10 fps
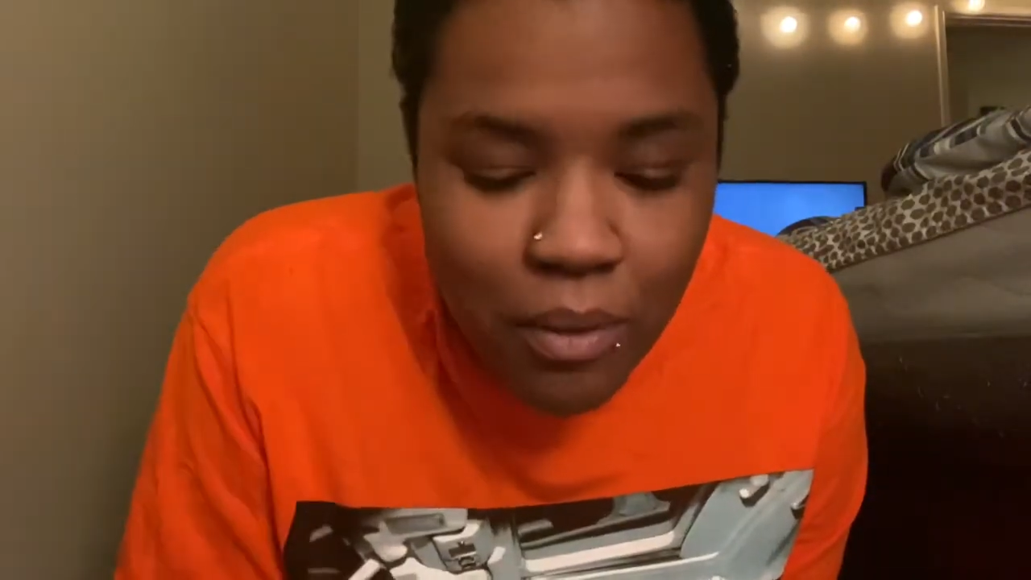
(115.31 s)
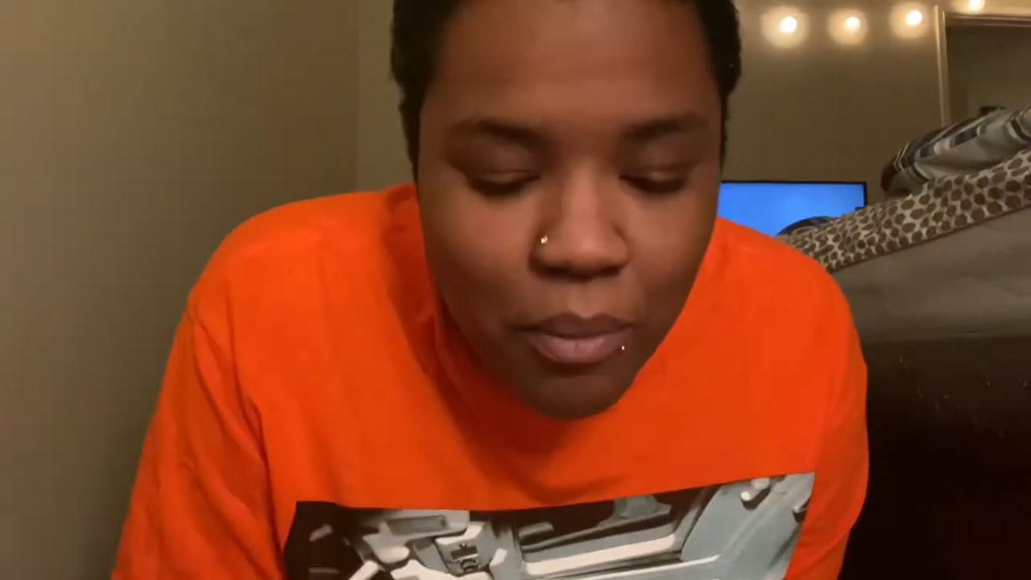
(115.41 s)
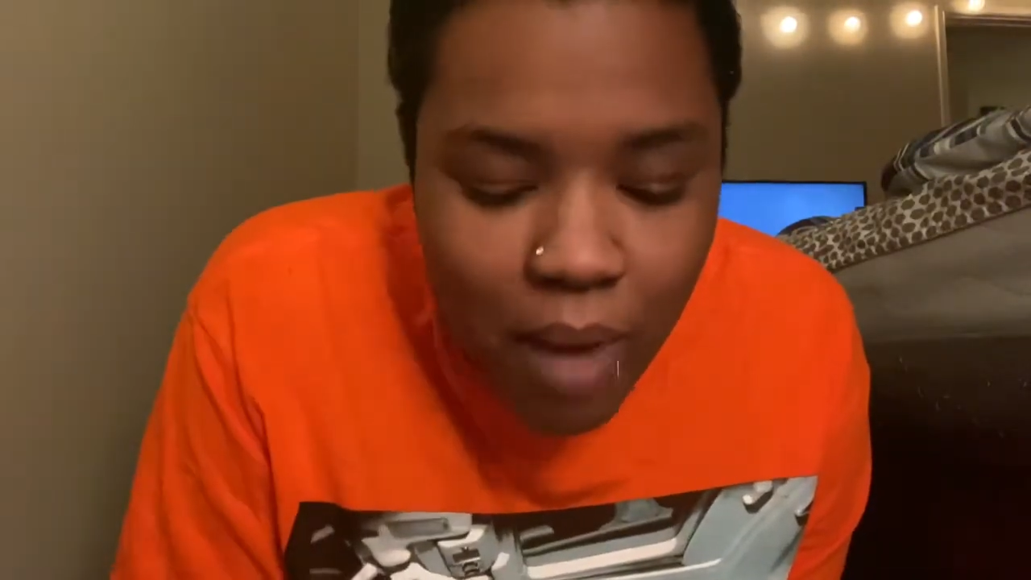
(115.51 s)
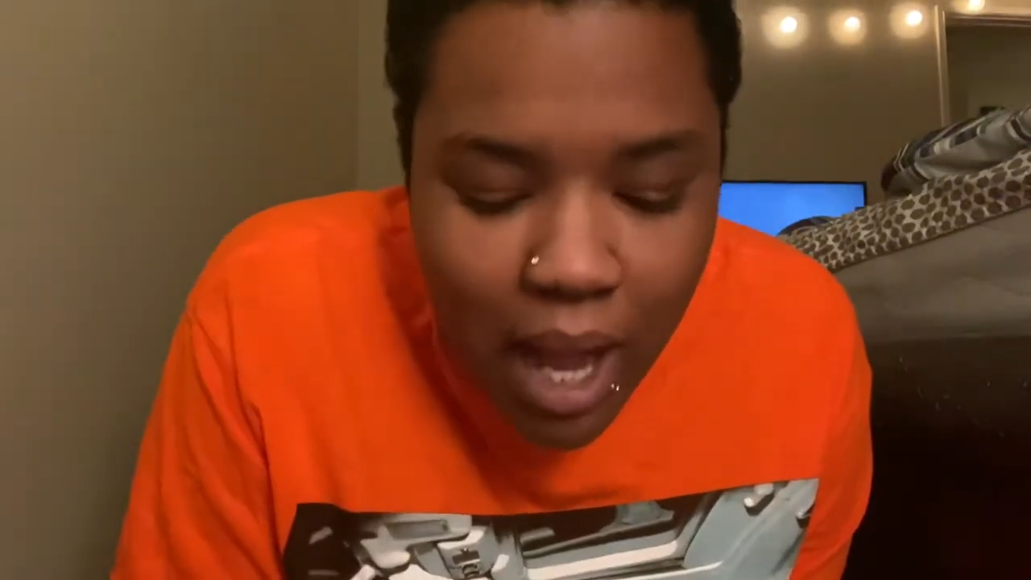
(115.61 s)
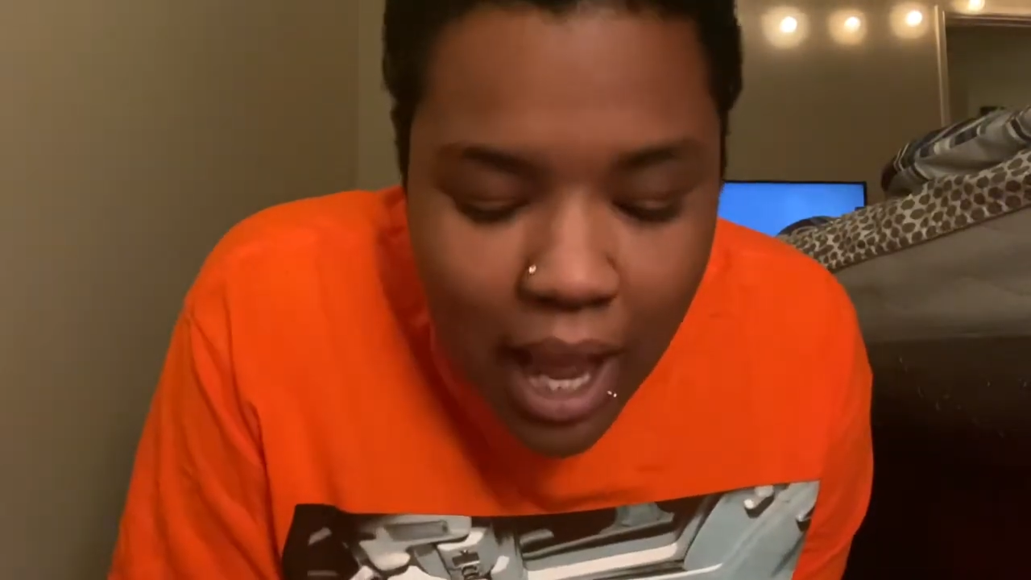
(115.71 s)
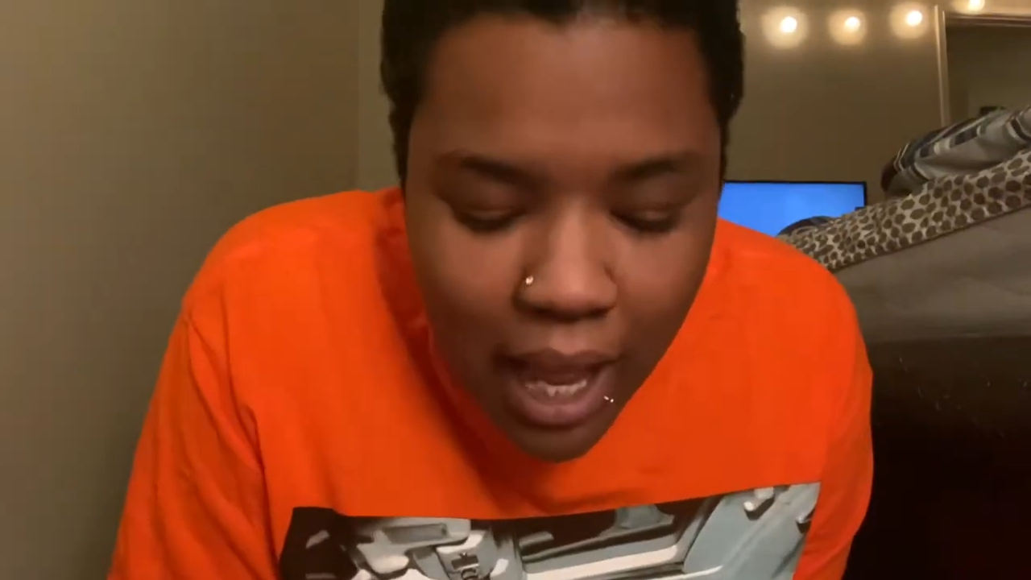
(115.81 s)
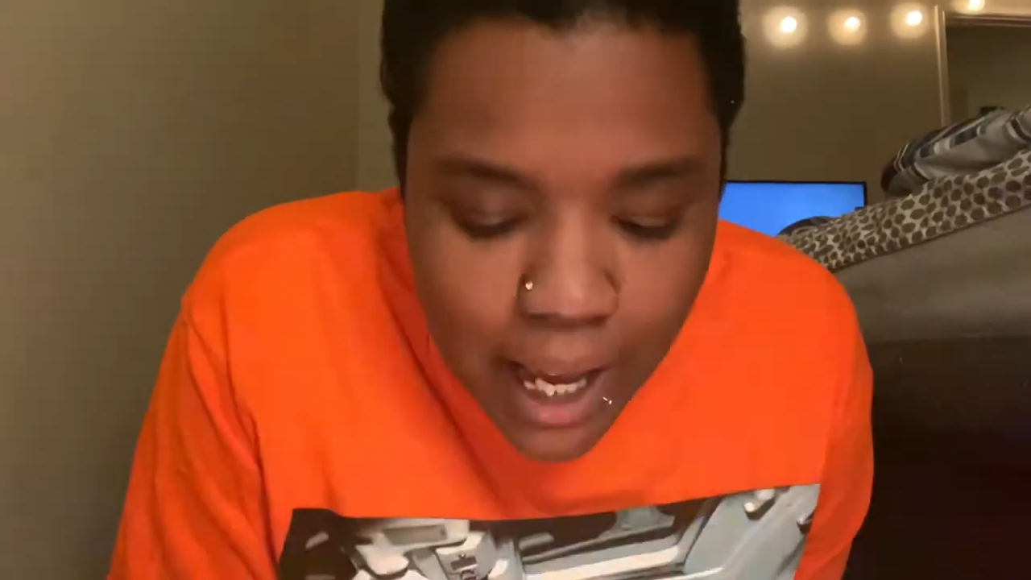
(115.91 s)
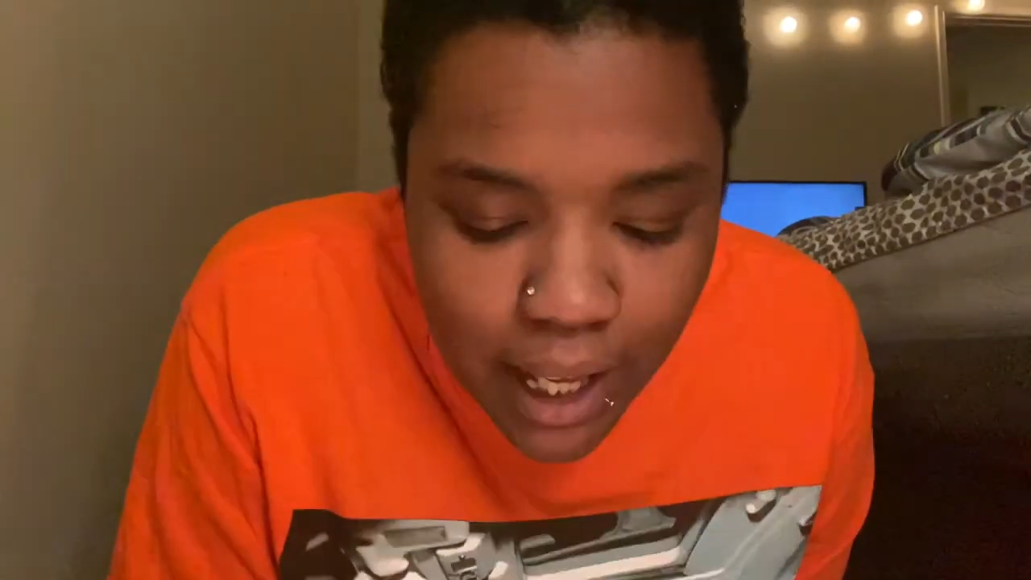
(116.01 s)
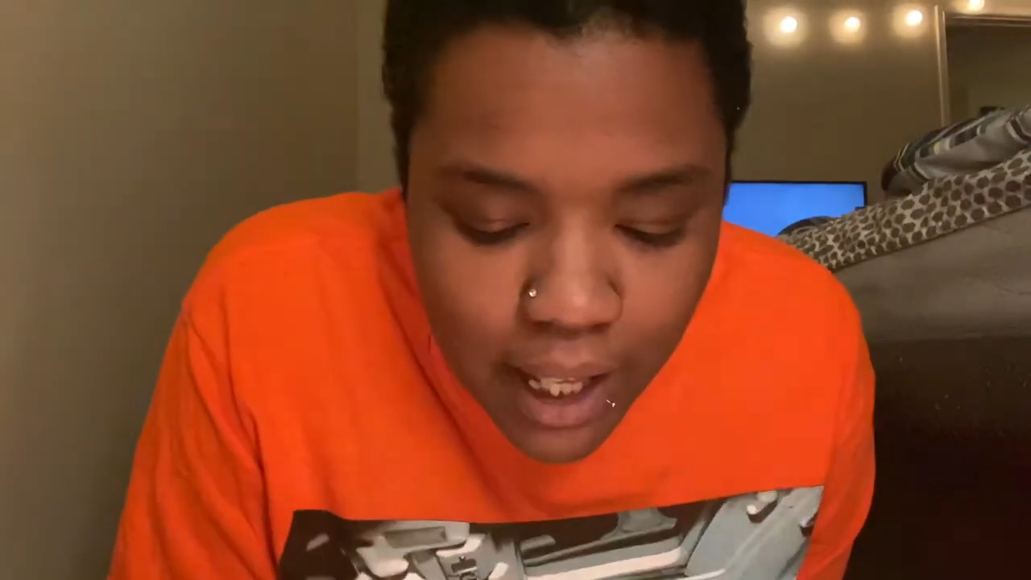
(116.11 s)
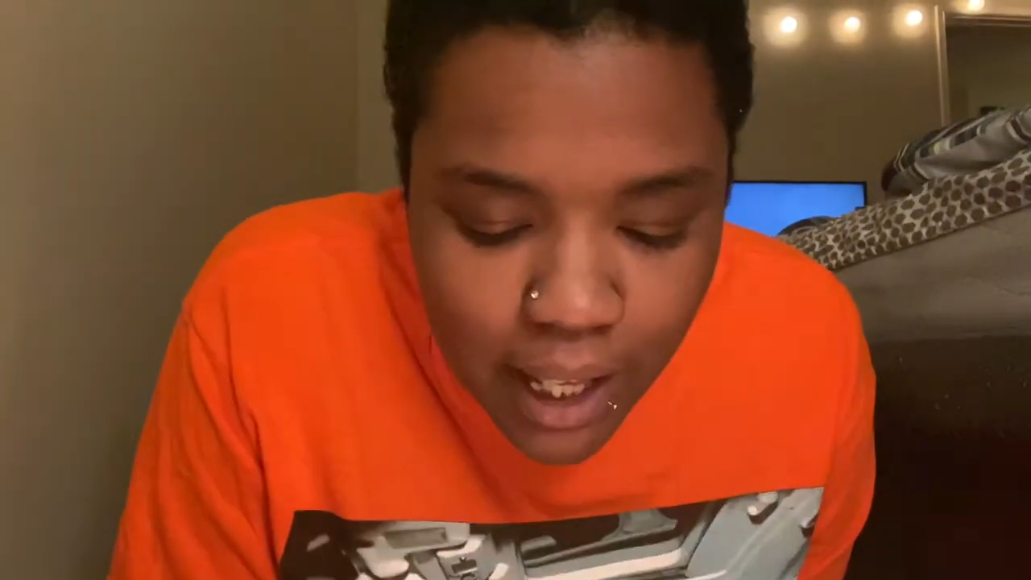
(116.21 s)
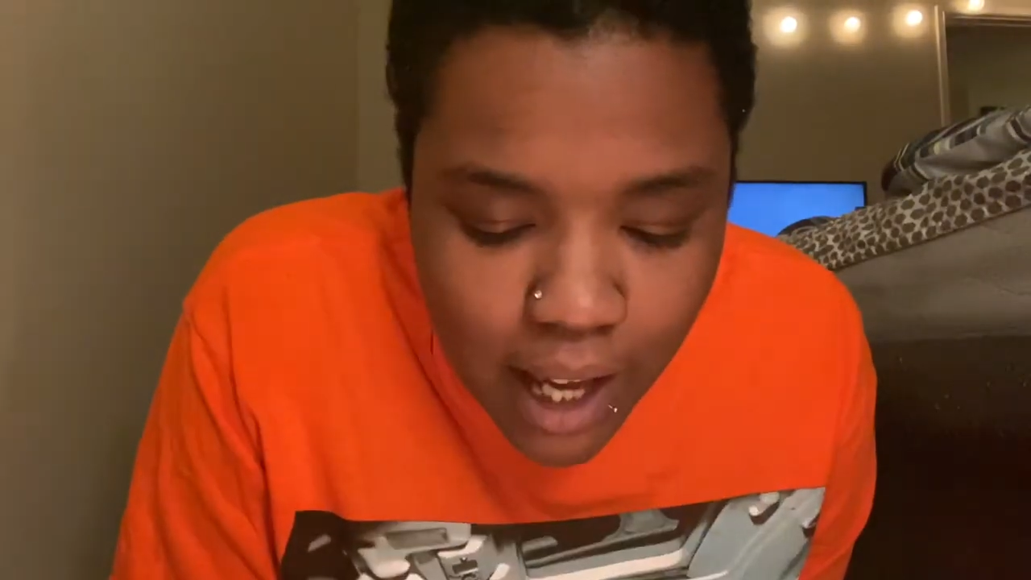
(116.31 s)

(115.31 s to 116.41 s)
why